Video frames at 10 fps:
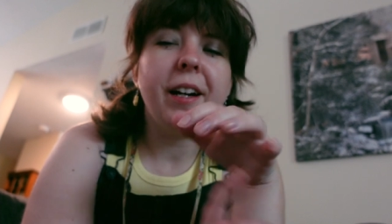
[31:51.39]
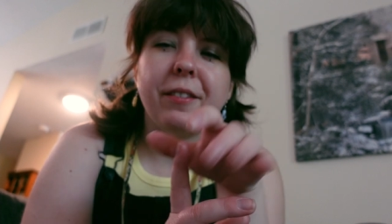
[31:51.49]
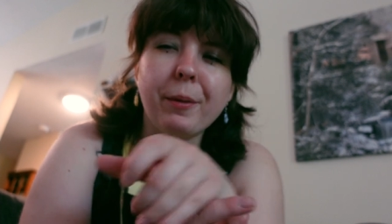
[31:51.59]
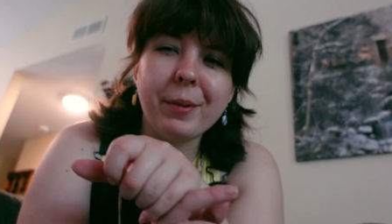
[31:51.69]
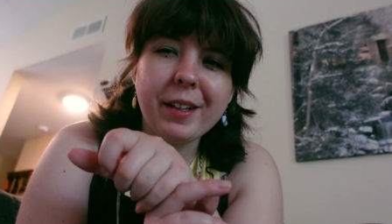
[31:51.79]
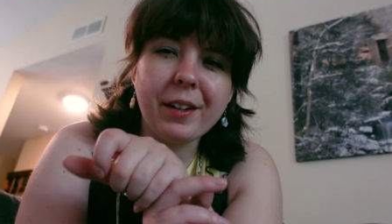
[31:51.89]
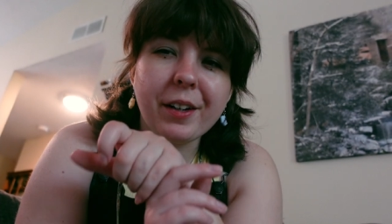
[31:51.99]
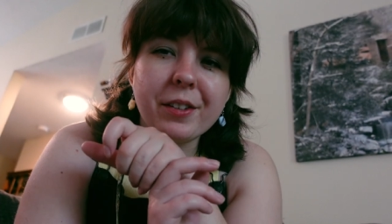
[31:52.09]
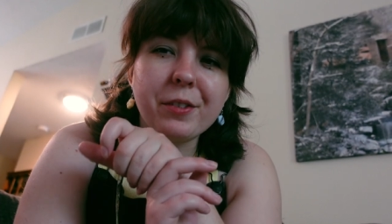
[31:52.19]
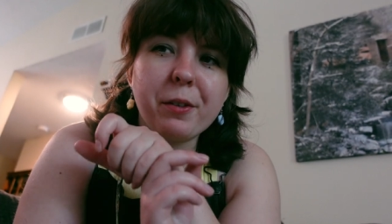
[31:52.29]
If I'm being
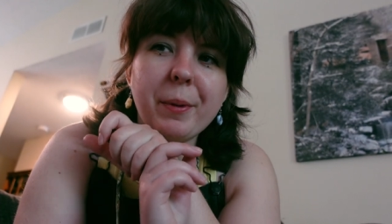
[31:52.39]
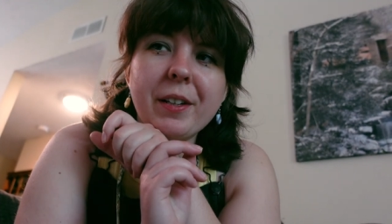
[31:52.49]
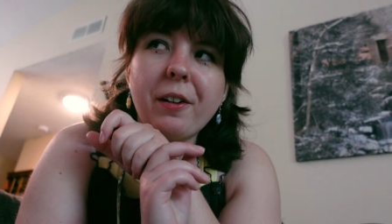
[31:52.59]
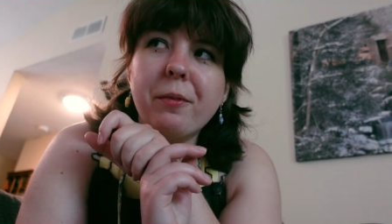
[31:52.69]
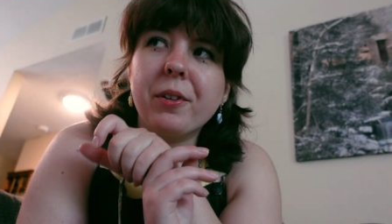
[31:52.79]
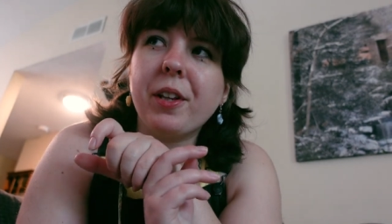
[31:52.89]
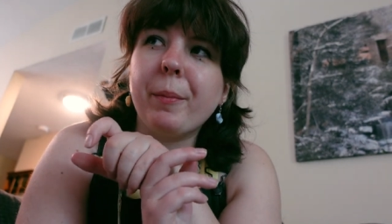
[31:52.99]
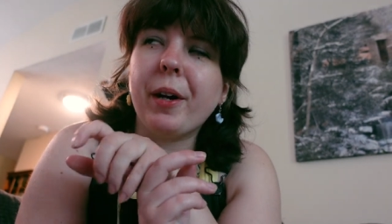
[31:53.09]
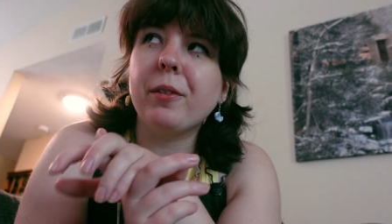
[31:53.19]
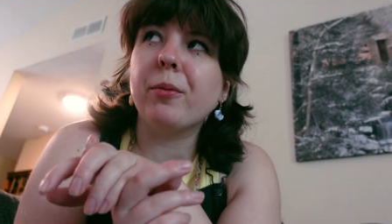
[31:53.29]
honest with myself, with the
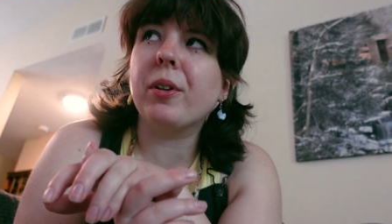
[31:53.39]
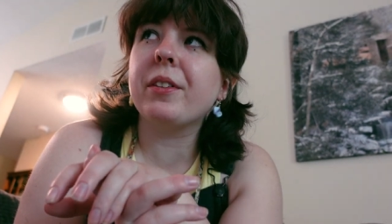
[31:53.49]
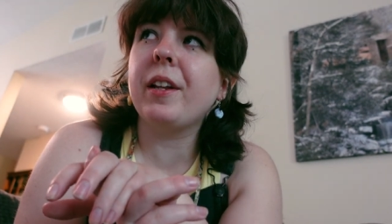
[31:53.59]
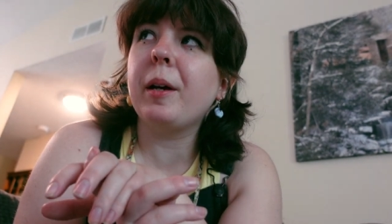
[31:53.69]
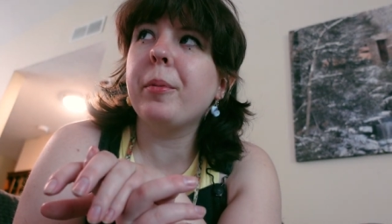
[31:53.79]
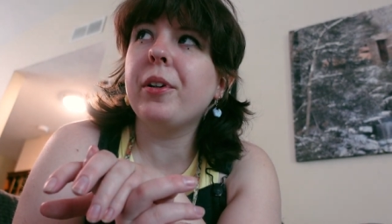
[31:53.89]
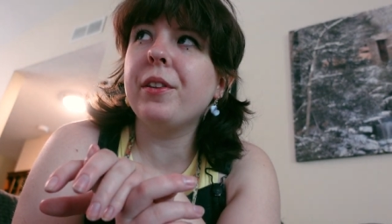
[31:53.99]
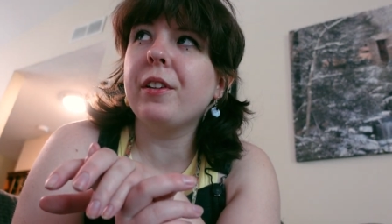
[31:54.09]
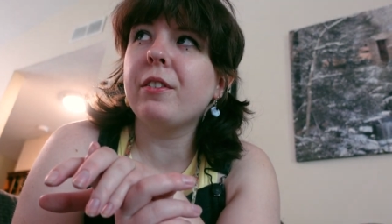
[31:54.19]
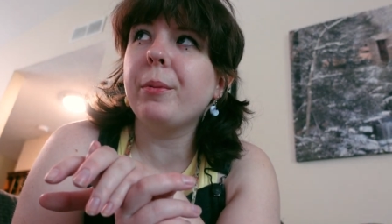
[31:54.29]
amount of work that I put
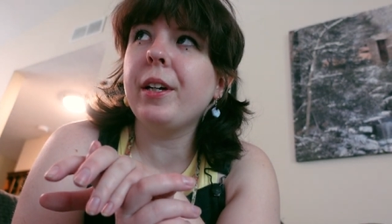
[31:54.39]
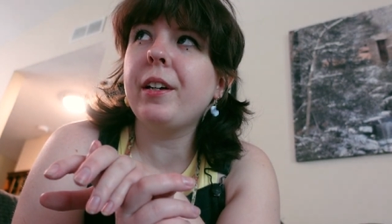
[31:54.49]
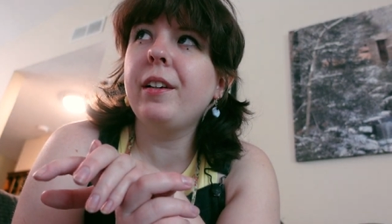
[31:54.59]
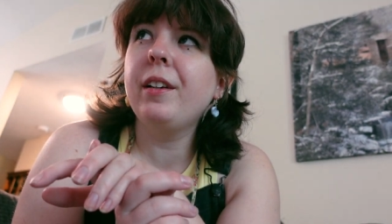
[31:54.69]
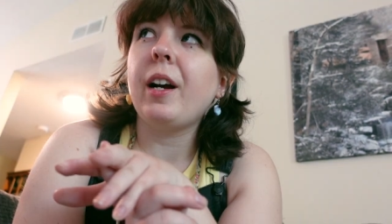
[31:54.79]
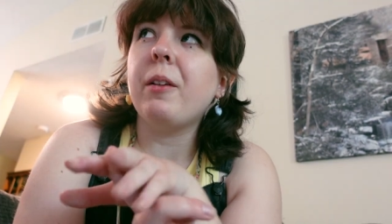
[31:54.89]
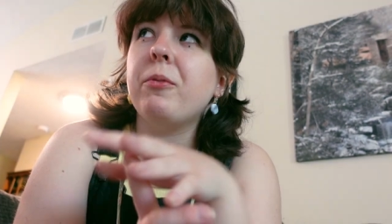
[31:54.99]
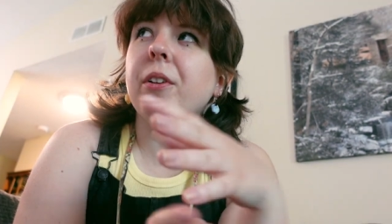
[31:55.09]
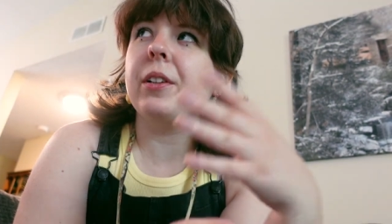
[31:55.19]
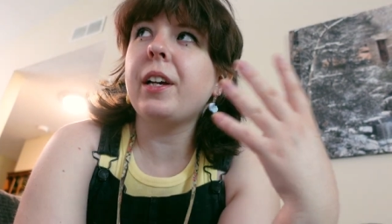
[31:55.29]
in this week, I
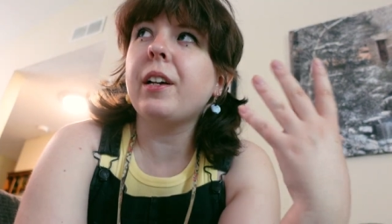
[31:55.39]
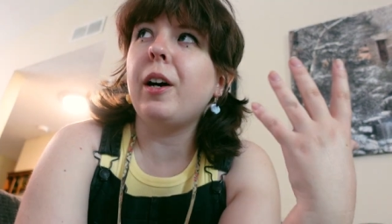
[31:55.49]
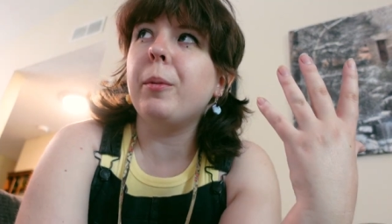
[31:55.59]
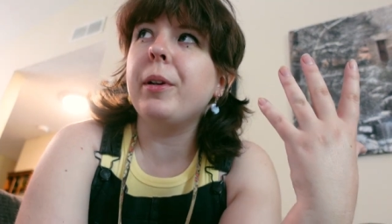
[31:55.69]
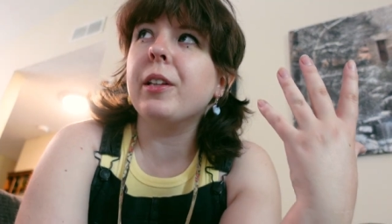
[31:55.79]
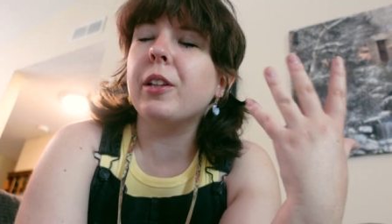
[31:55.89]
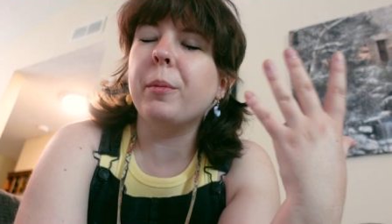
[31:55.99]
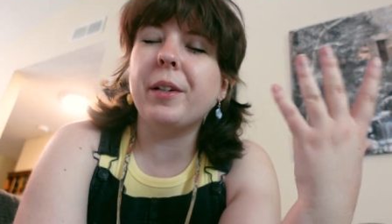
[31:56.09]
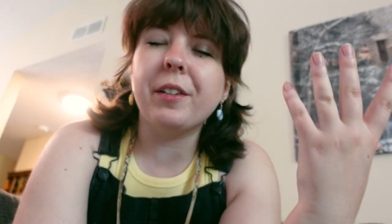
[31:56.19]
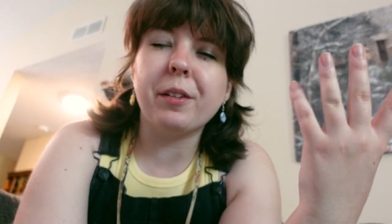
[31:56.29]
feel like I'll be a little
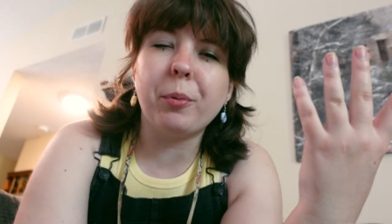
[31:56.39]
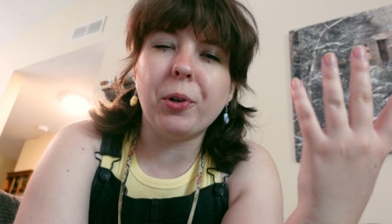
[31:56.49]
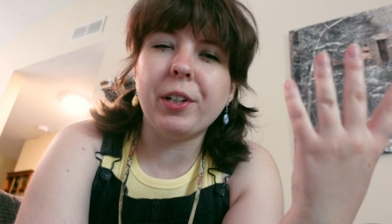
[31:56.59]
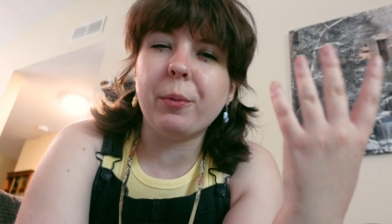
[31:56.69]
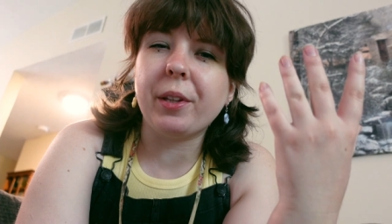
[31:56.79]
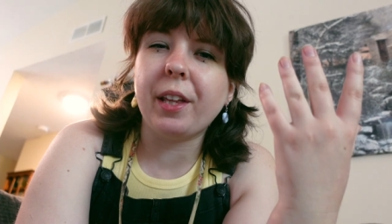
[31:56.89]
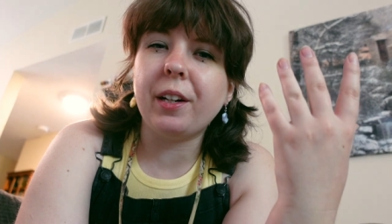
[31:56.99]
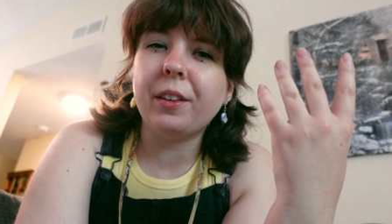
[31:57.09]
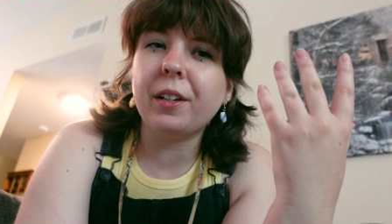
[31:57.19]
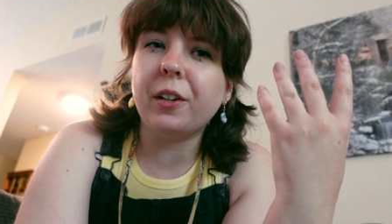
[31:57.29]
bit disappointed with
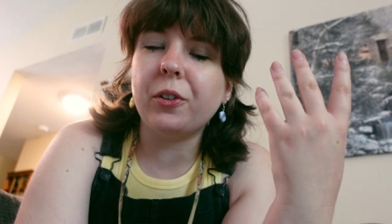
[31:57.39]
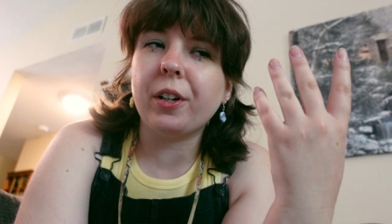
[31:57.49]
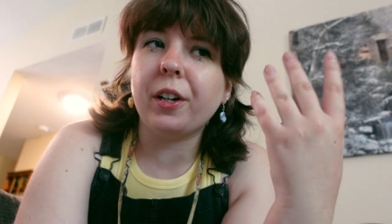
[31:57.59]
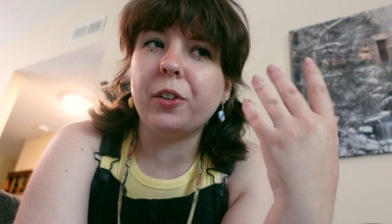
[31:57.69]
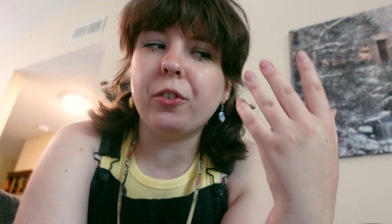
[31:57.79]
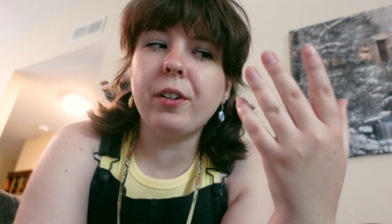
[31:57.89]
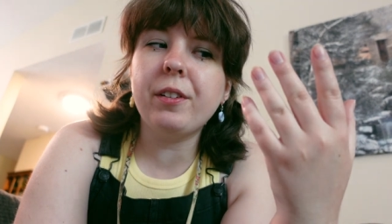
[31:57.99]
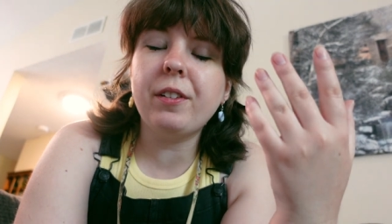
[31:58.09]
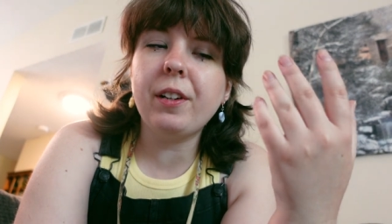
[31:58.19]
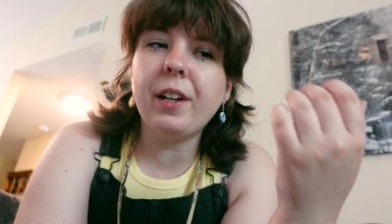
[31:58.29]
anything under
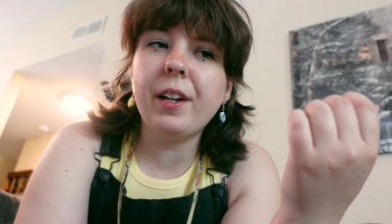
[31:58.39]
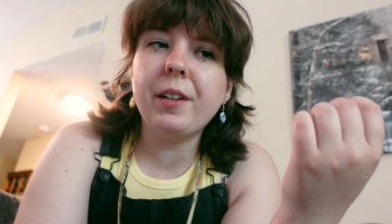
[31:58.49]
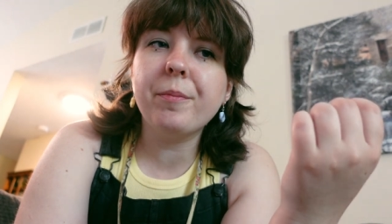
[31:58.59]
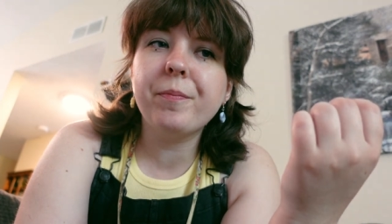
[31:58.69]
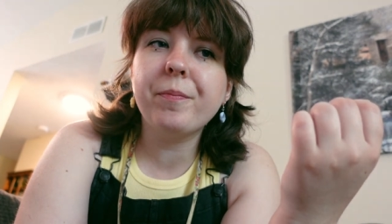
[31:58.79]
100 today,